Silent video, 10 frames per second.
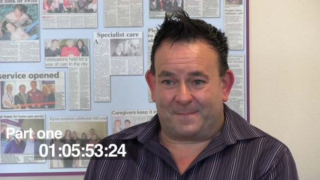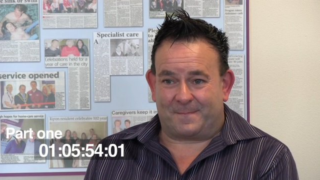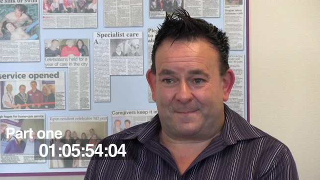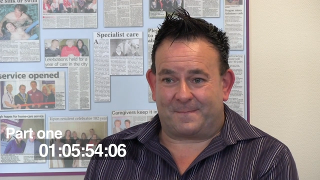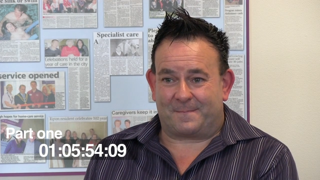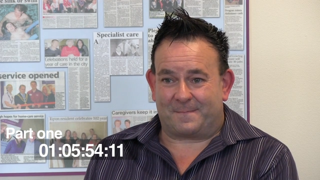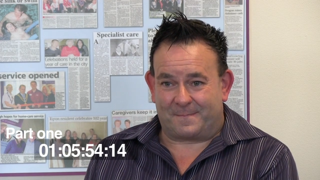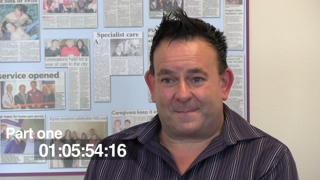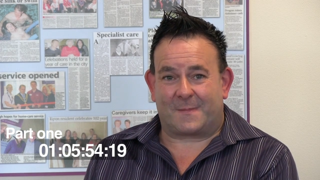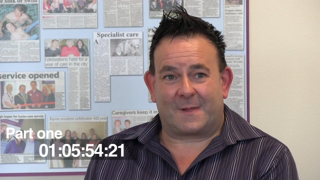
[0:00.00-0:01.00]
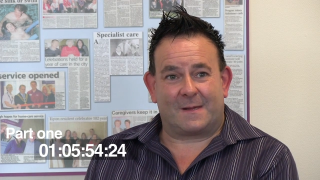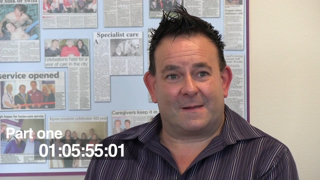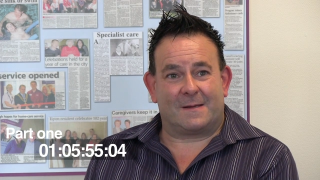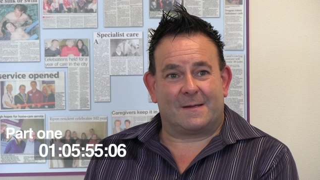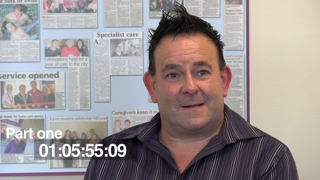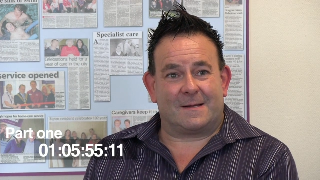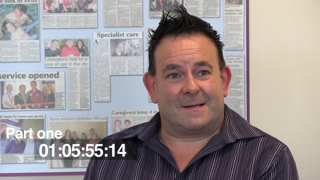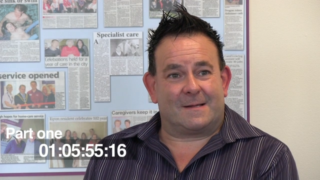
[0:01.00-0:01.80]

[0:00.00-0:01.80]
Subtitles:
Nobody speaks.